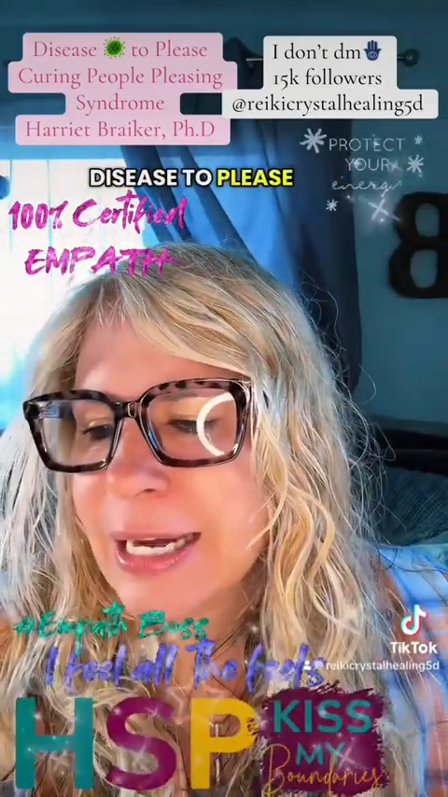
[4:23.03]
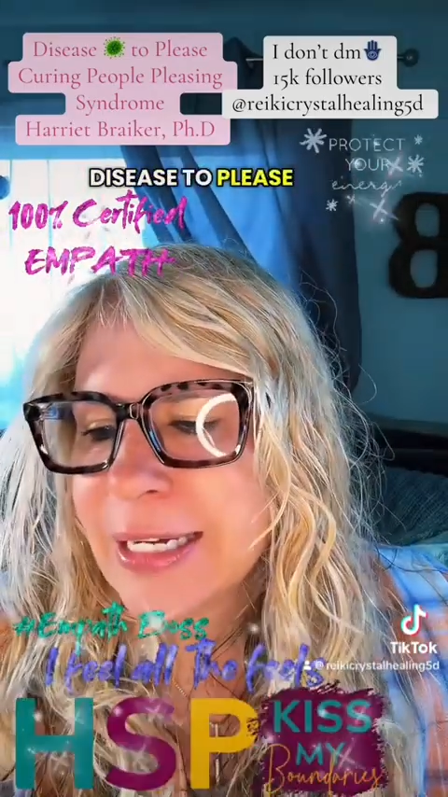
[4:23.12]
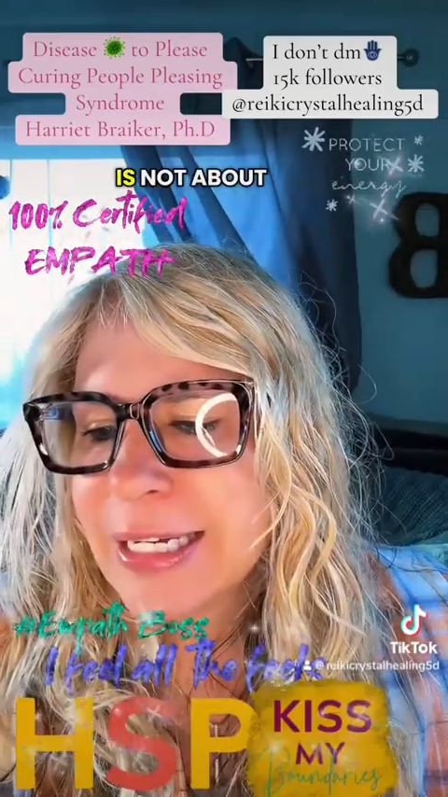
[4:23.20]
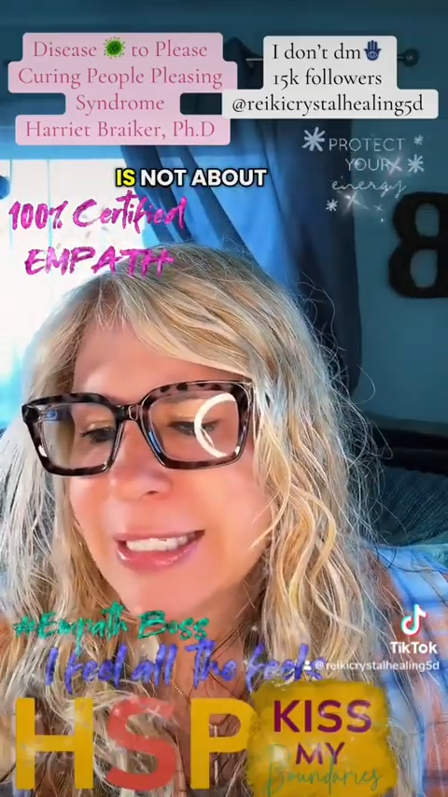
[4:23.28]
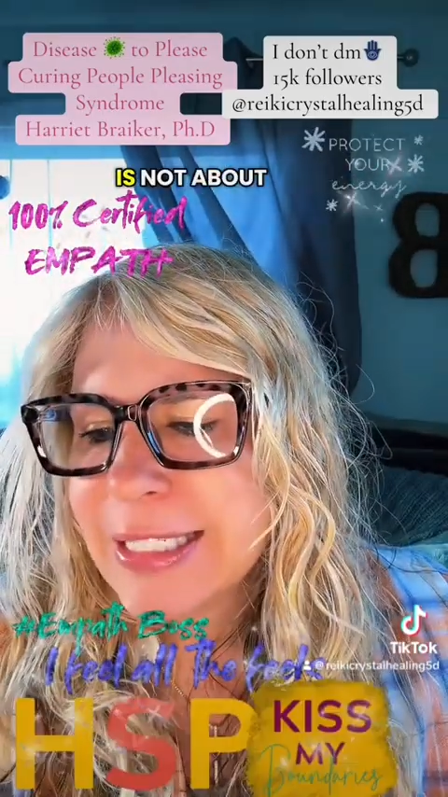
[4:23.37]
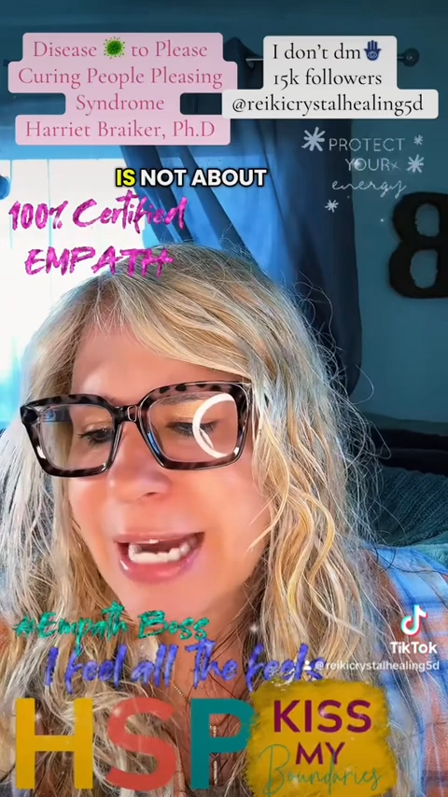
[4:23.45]

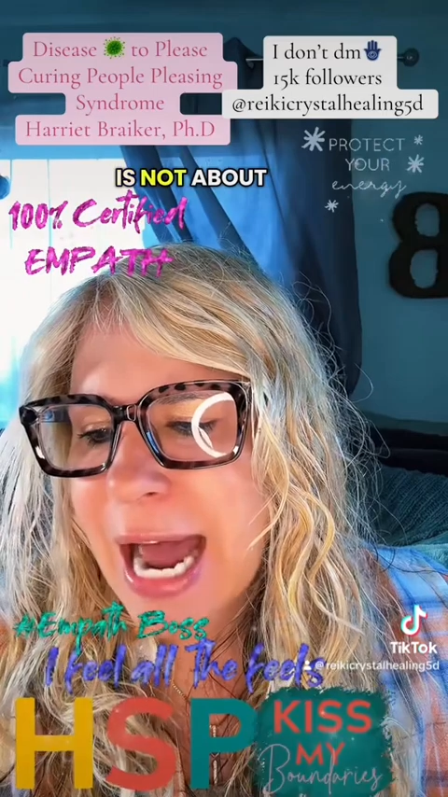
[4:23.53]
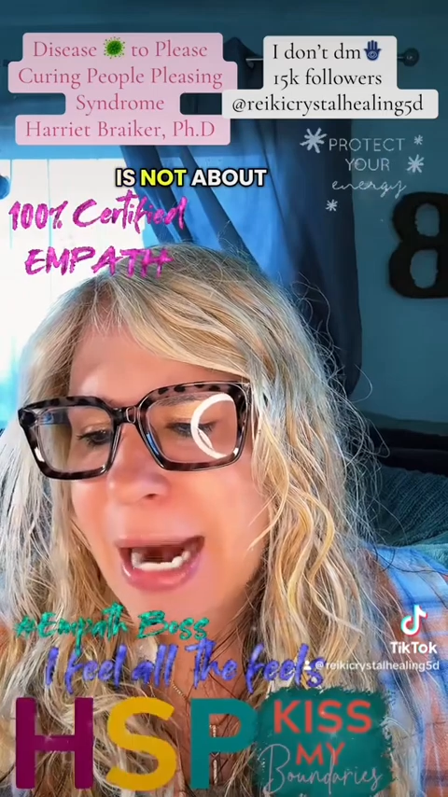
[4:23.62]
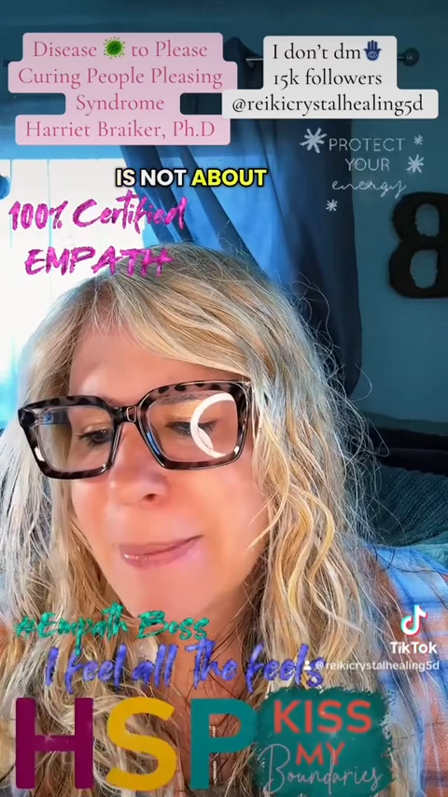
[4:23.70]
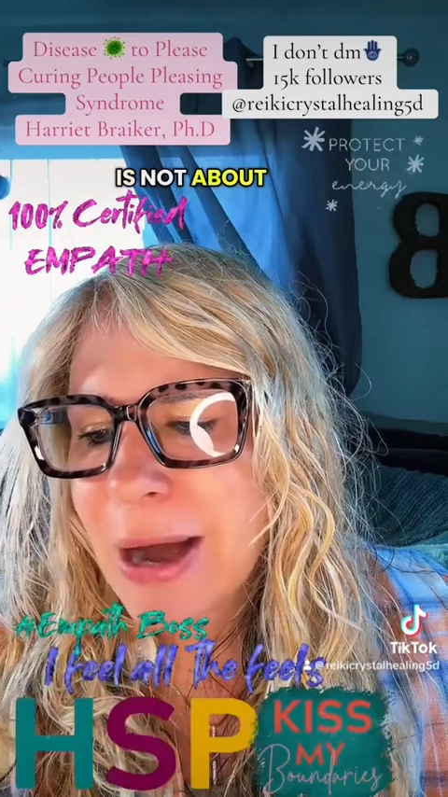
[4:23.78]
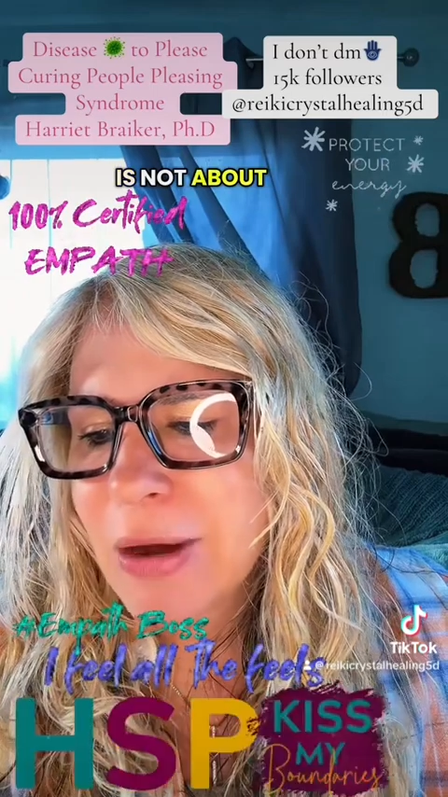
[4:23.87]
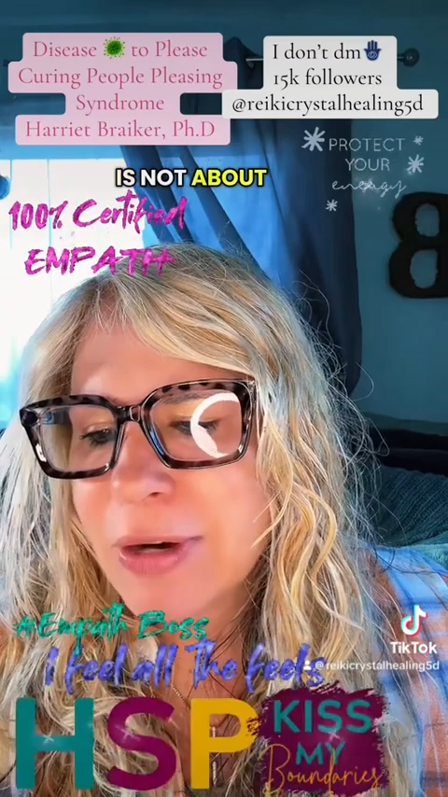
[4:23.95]
is not
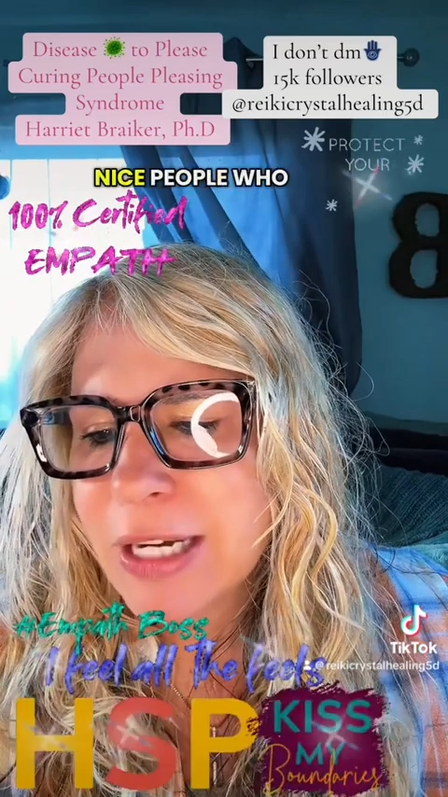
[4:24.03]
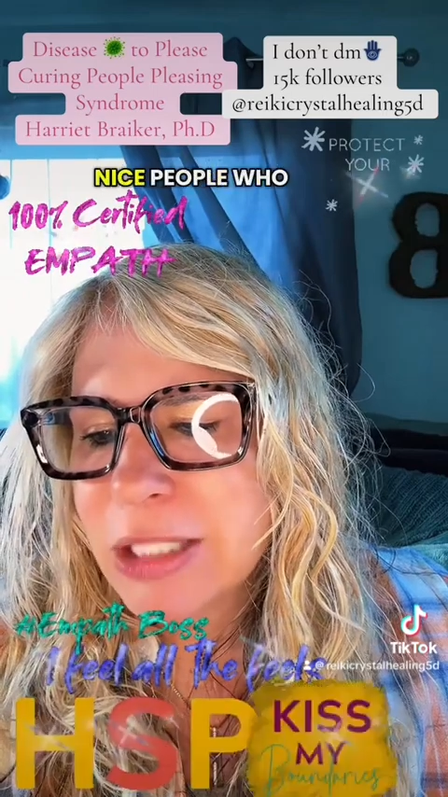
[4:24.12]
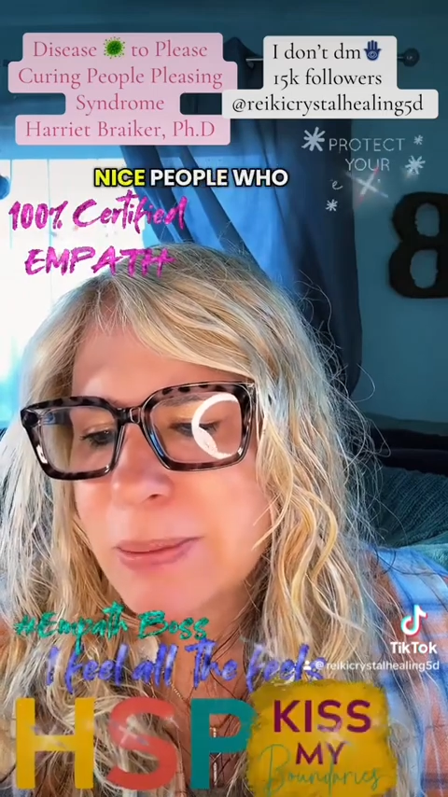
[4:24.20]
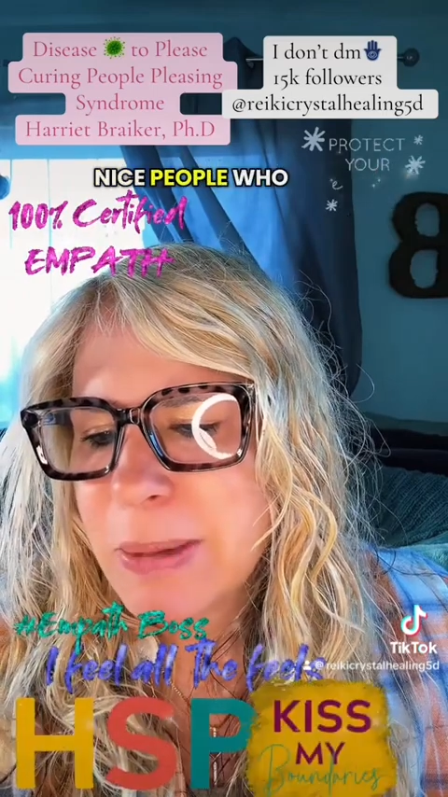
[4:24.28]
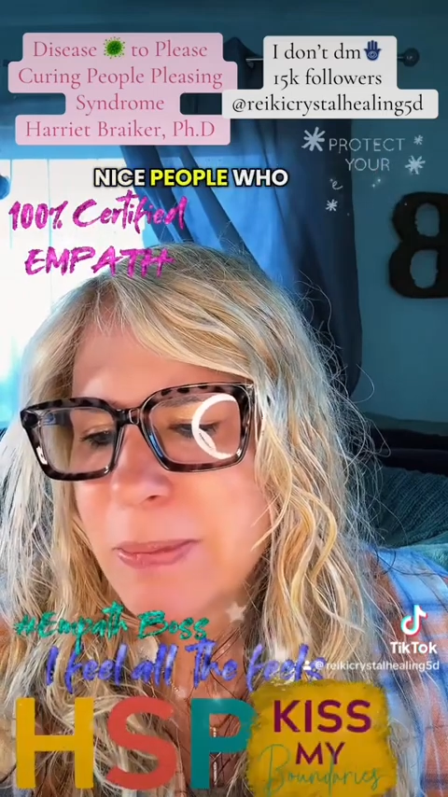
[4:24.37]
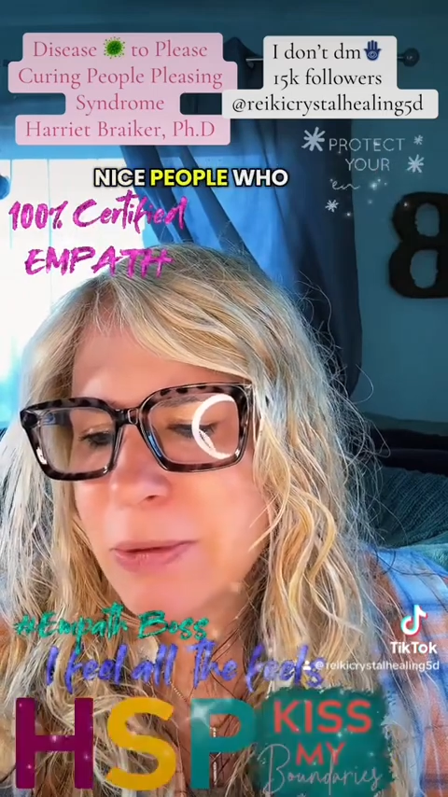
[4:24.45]
about nice
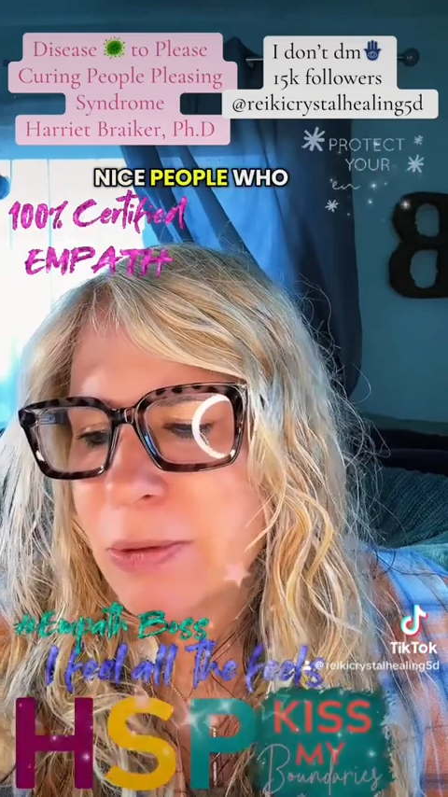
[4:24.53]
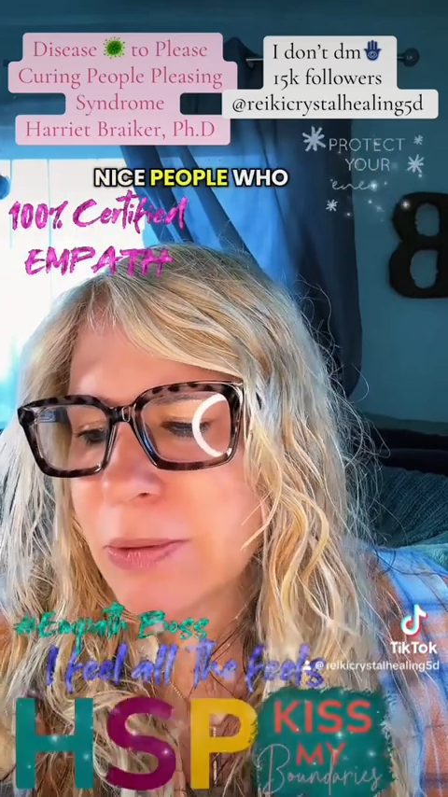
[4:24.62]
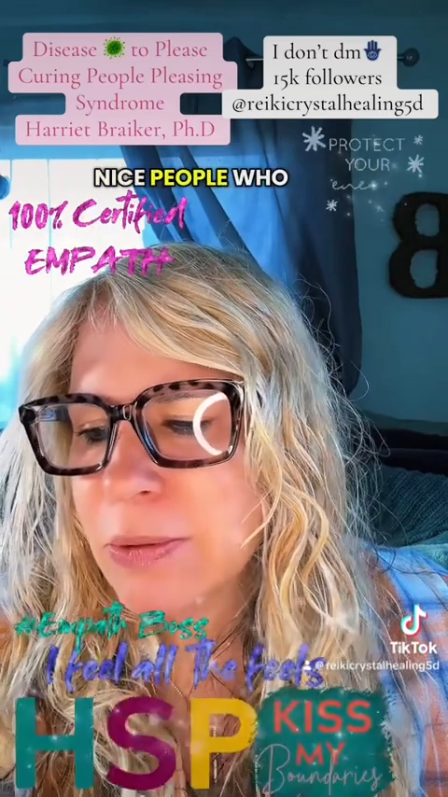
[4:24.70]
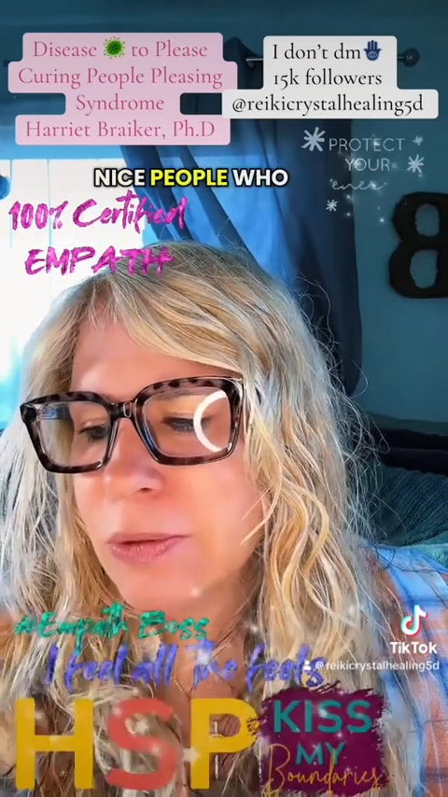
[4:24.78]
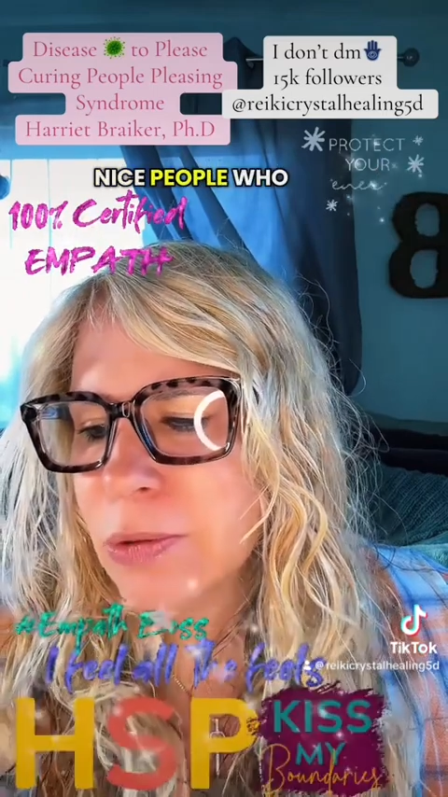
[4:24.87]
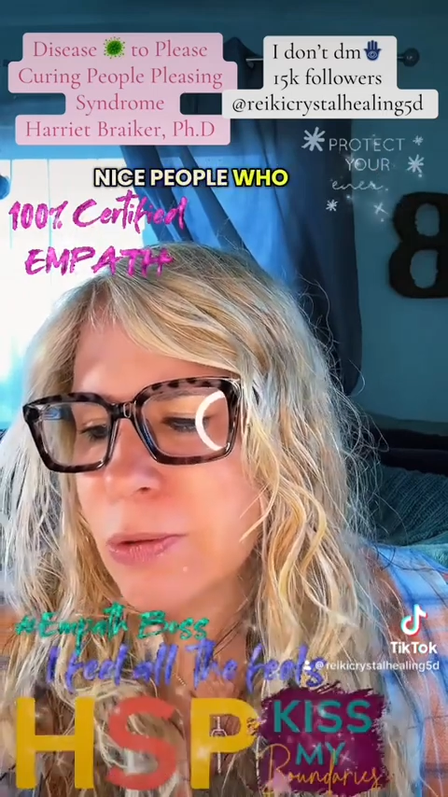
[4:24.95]

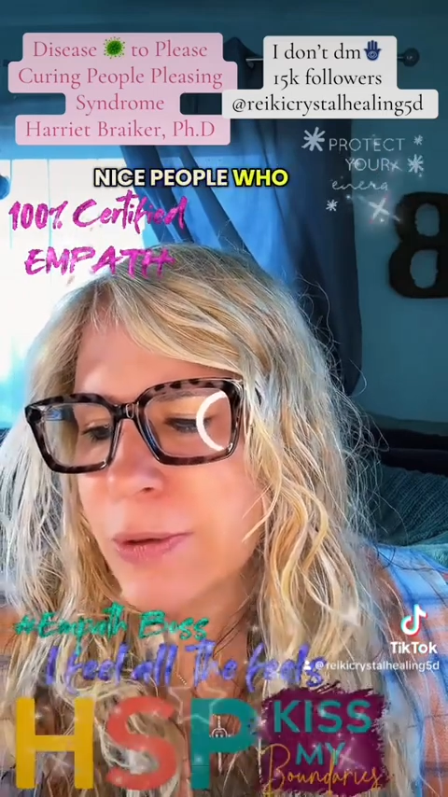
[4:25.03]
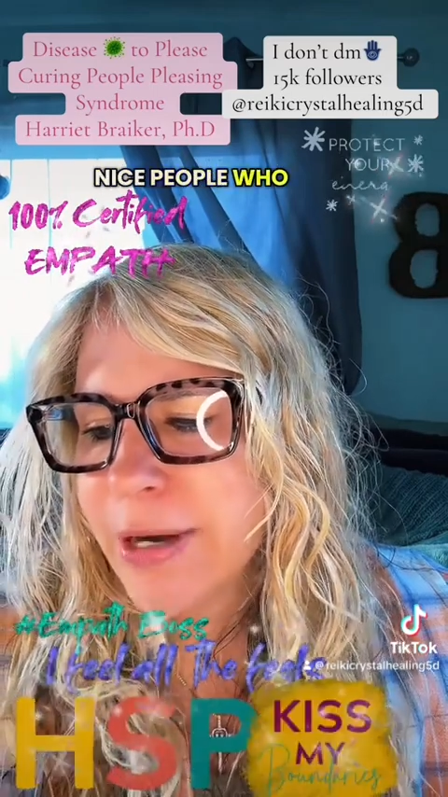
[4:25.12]
people who